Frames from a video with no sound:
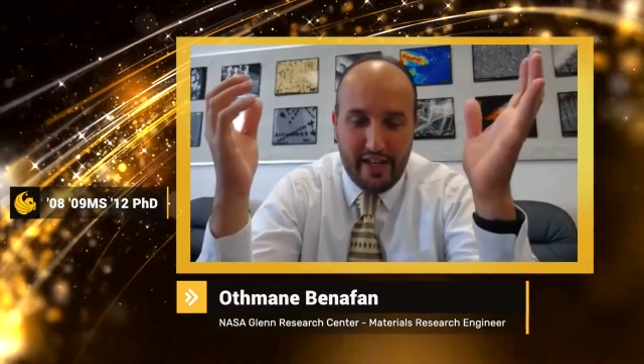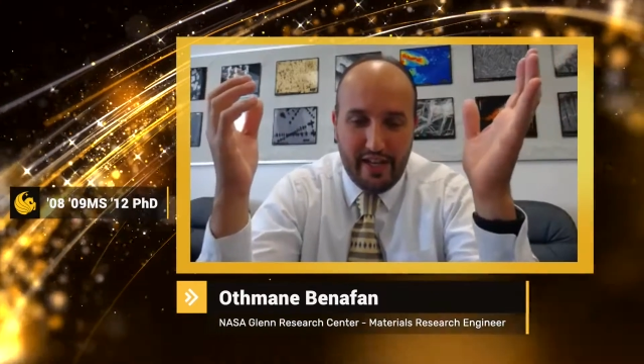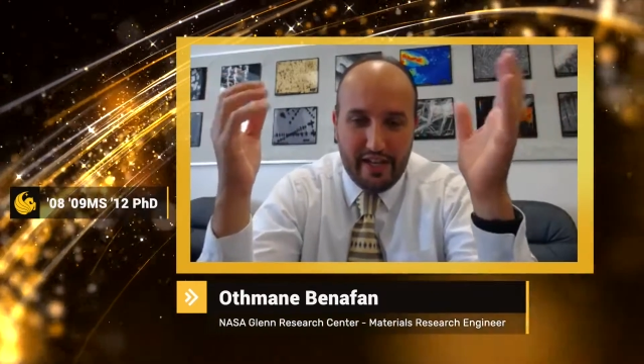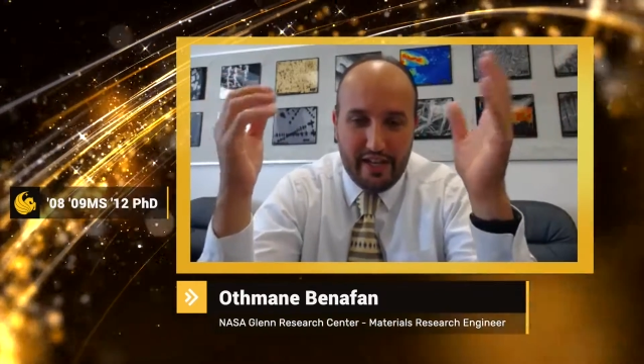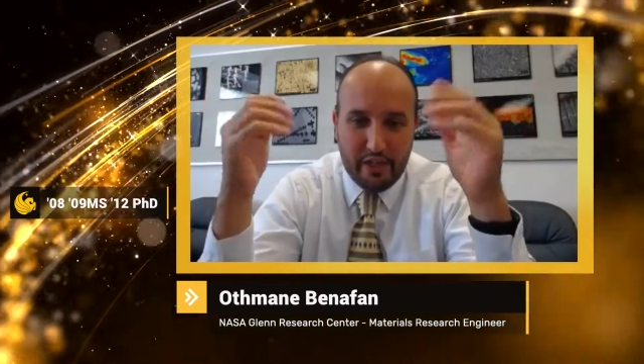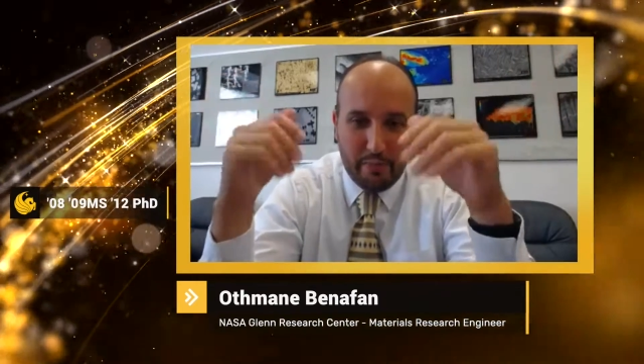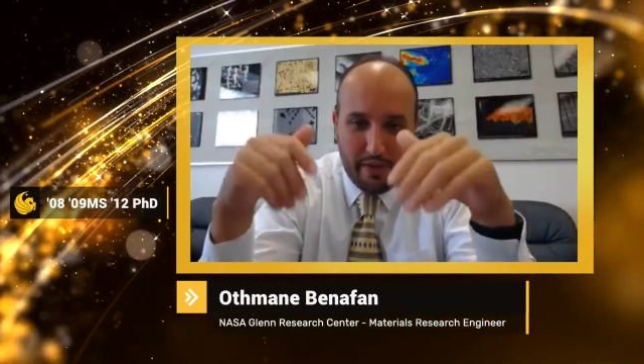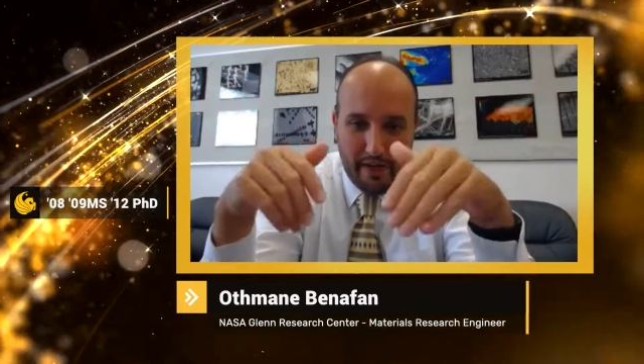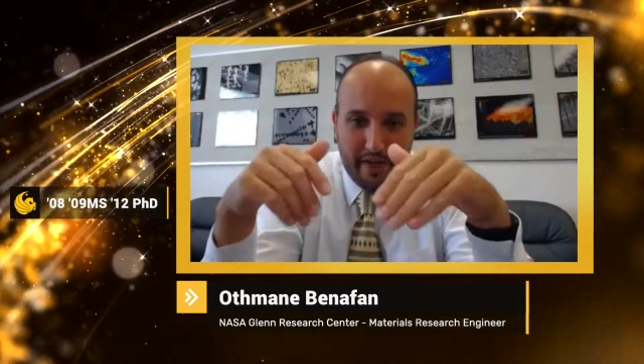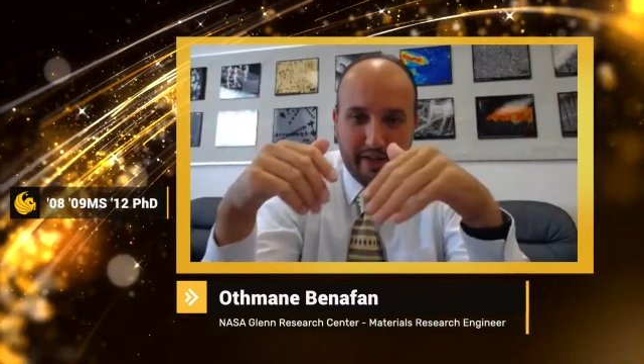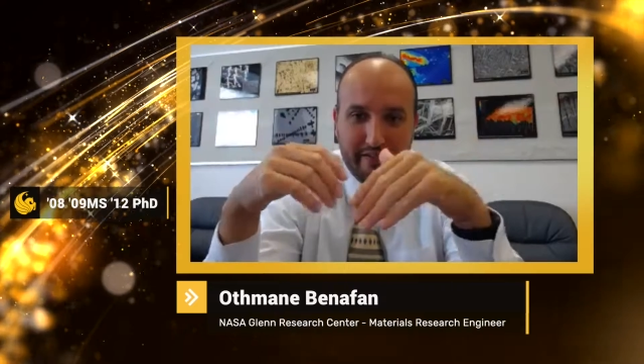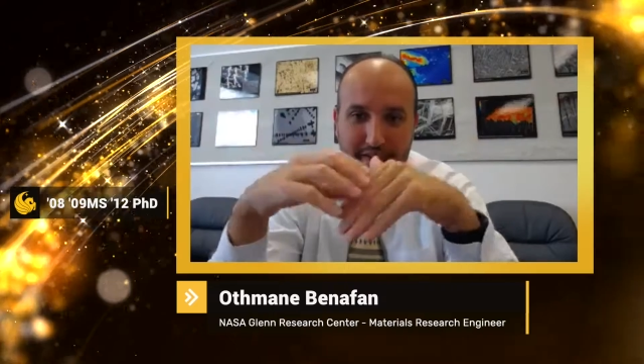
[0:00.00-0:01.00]
And as
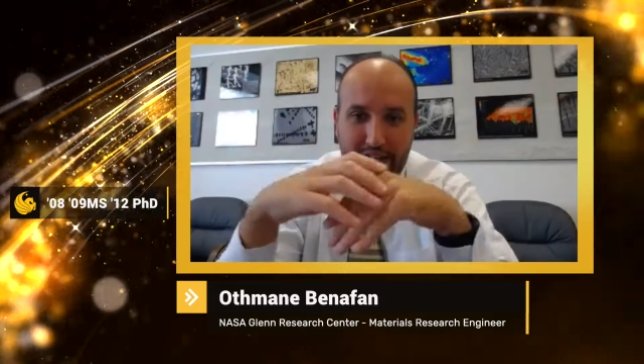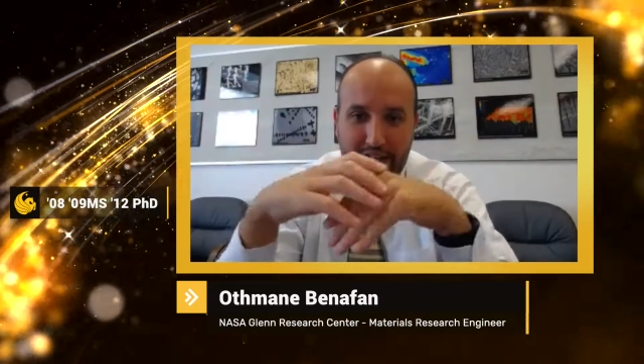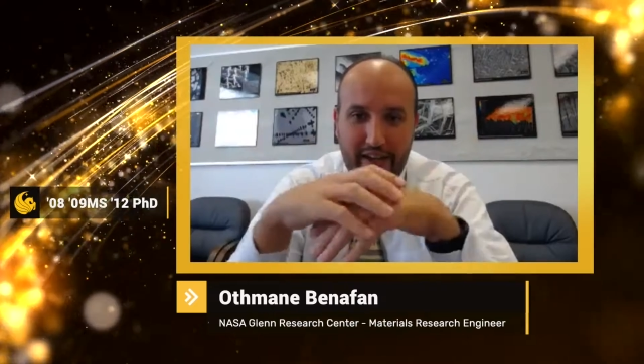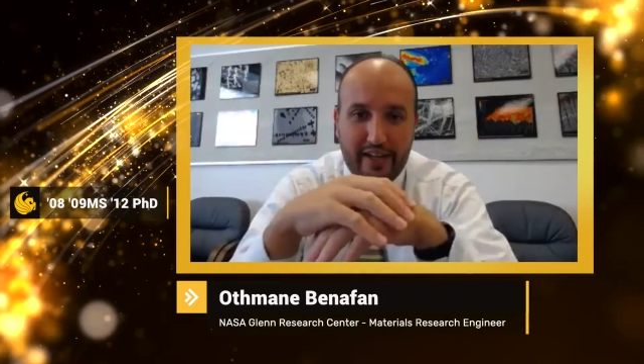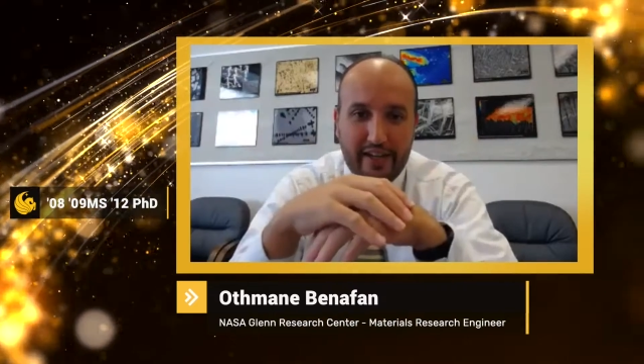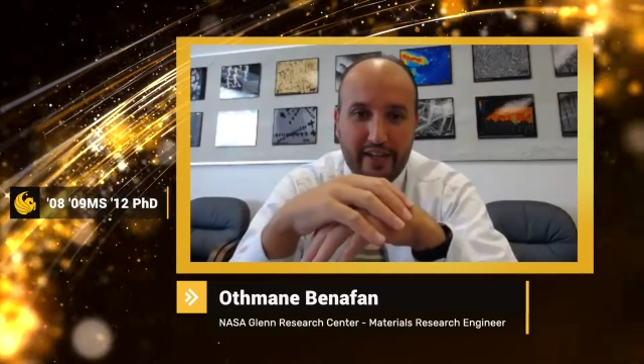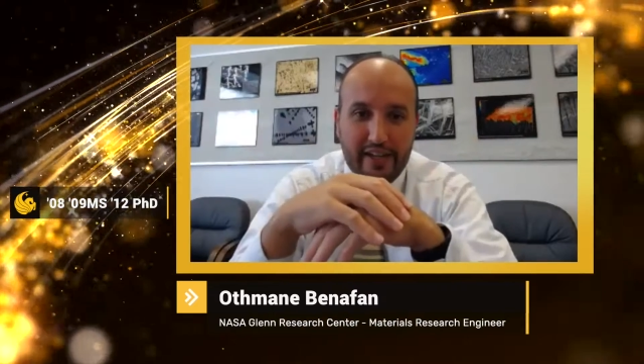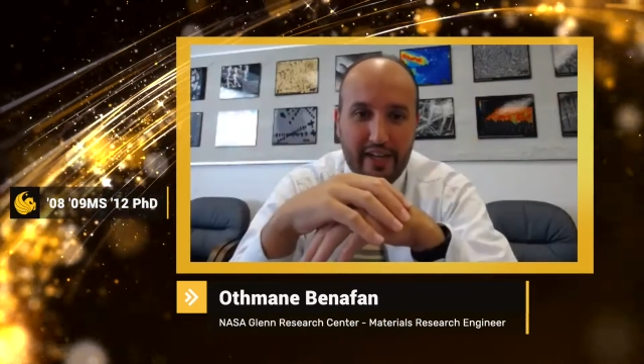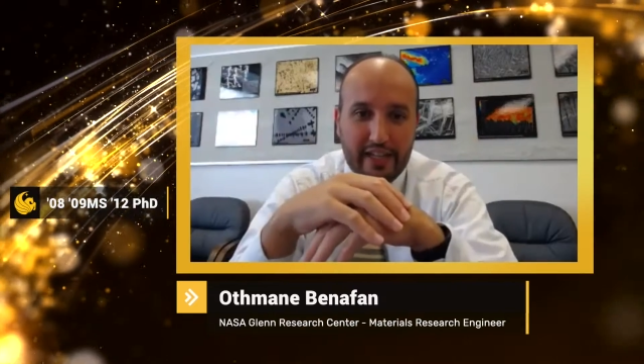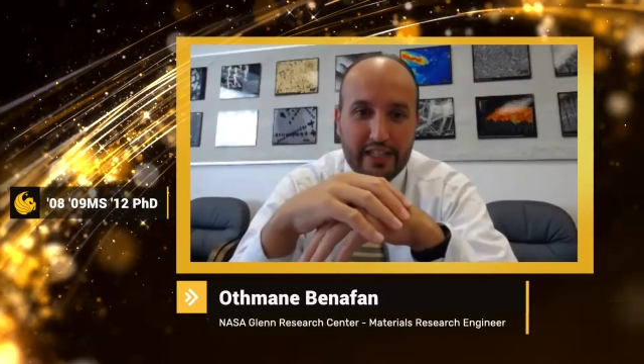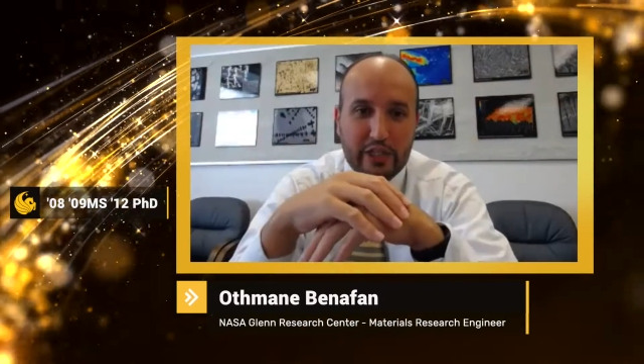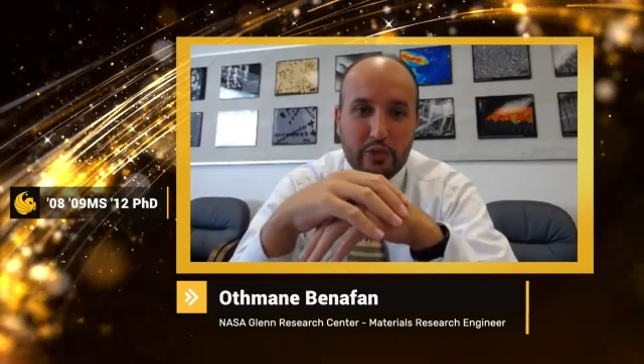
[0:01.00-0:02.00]
part of that,
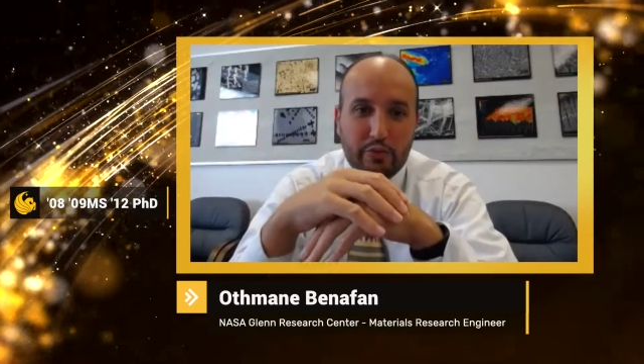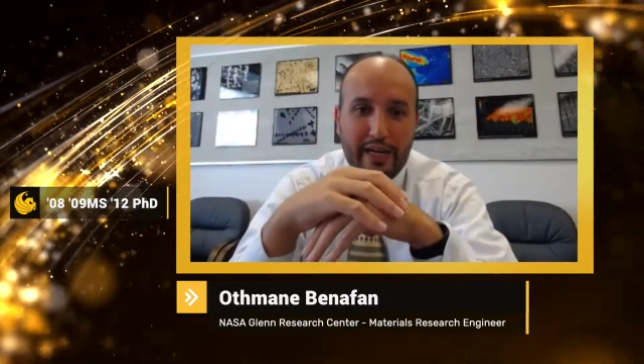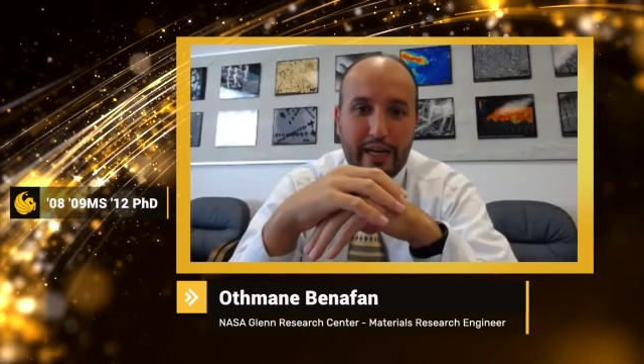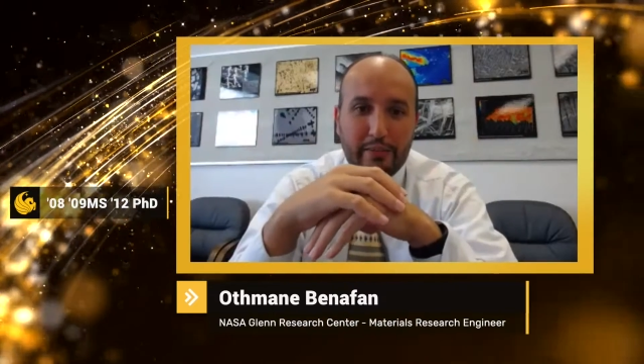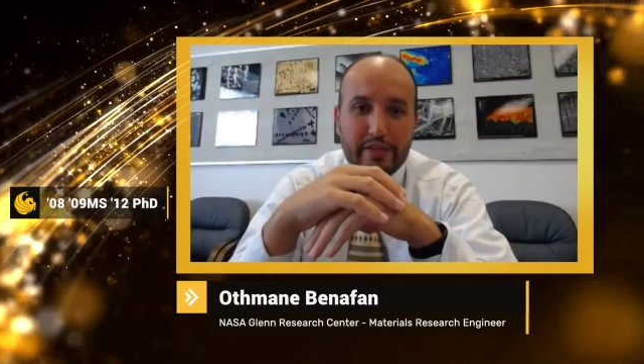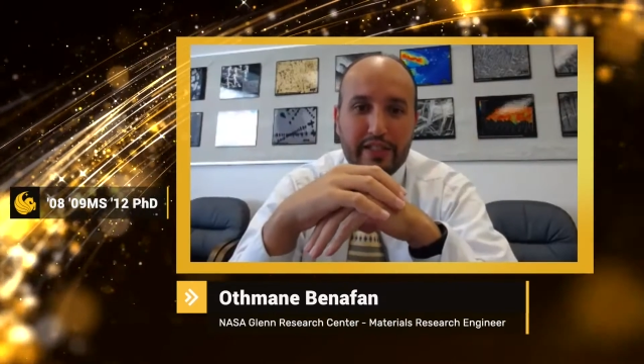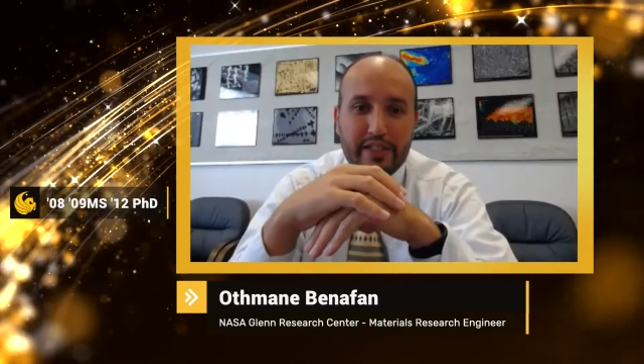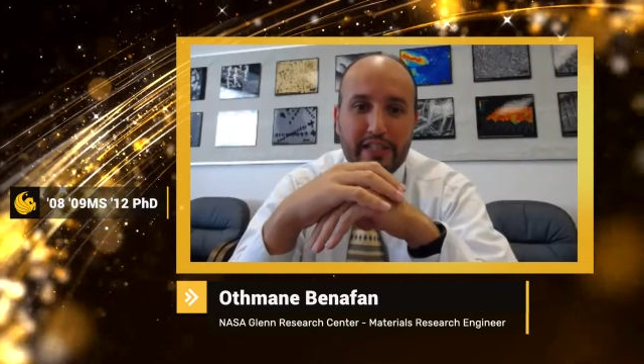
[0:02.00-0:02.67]
he describes